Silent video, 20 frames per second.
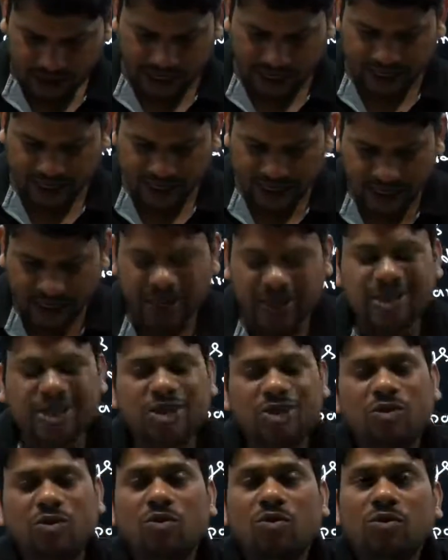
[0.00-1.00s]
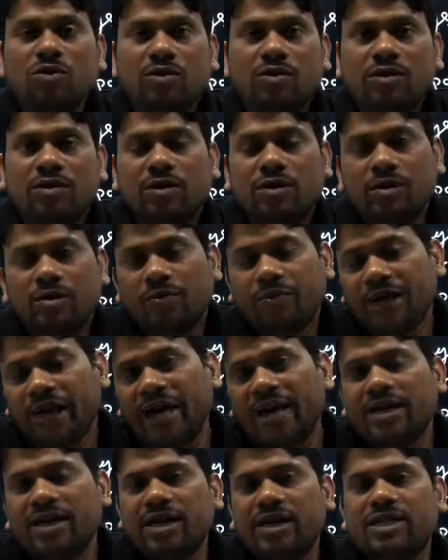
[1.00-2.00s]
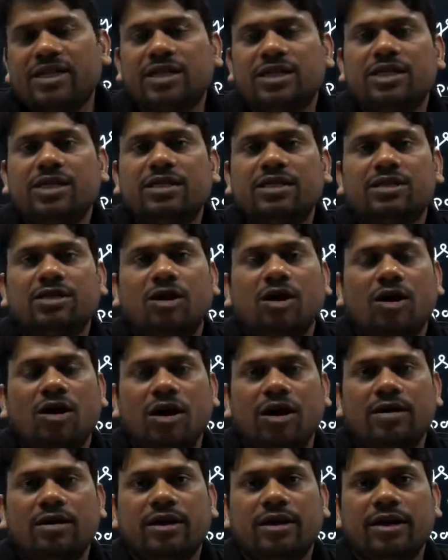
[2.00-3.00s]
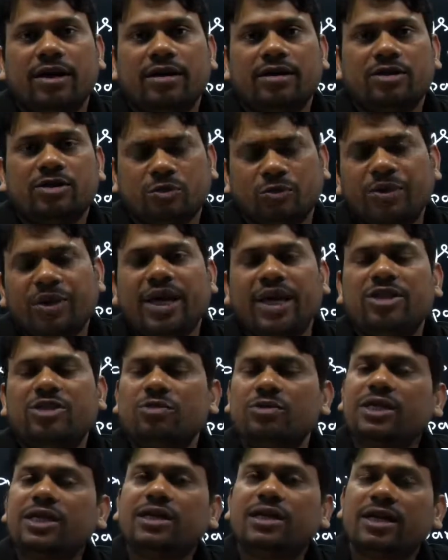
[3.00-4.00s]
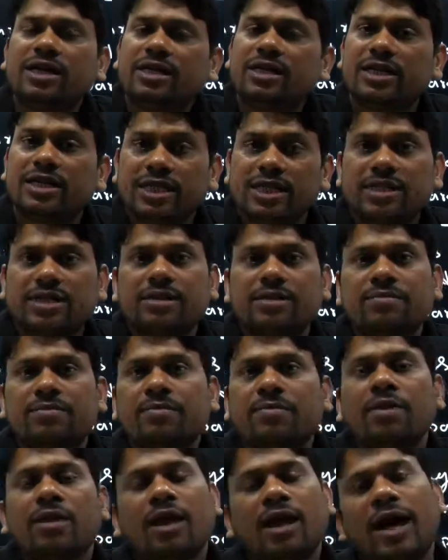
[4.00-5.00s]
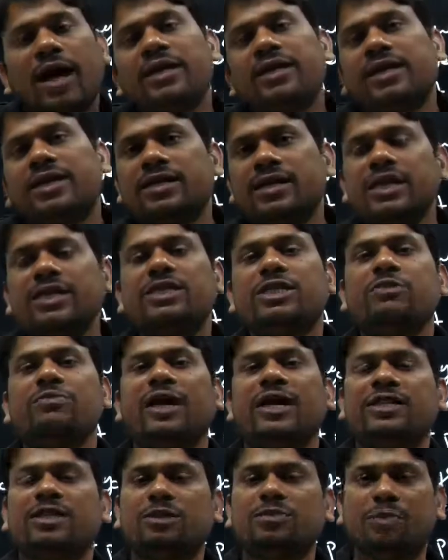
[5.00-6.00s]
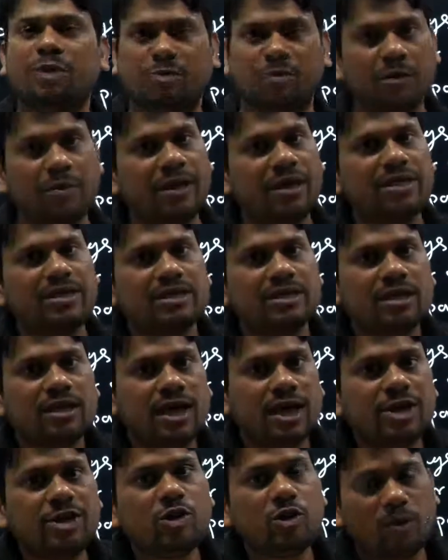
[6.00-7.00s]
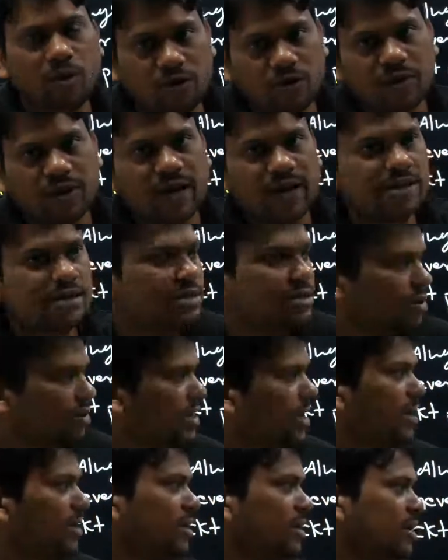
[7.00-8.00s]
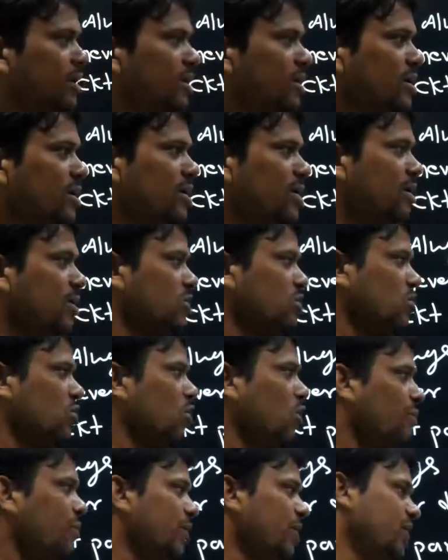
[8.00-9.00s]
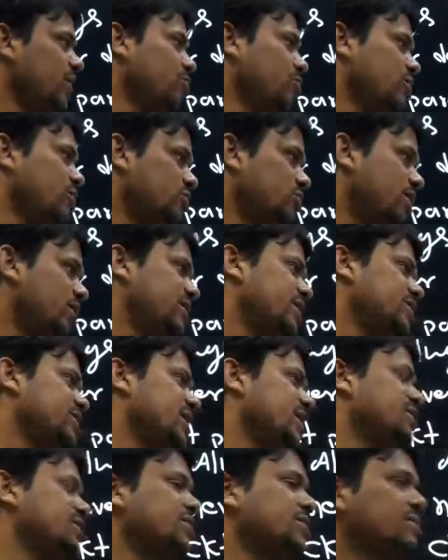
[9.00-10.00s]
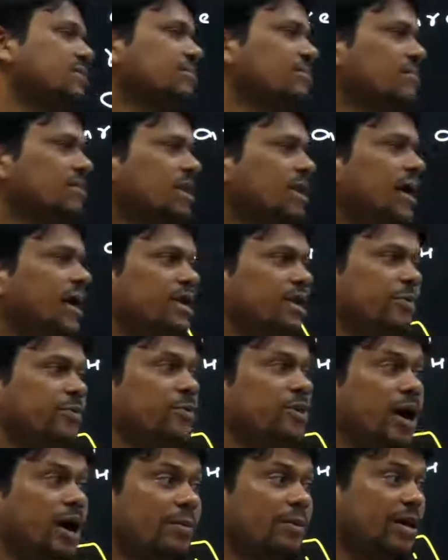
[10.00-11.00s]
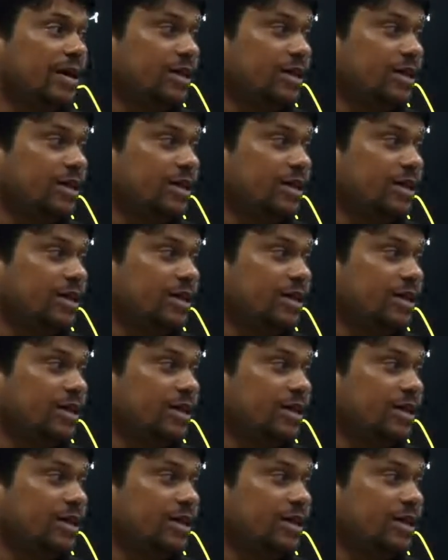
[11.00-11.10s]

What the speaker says: related to VI characteristic or VI switching characteristics and rest devices performance in tomorrow class. Okay, so hopefully you enjoyed this session, and if you have any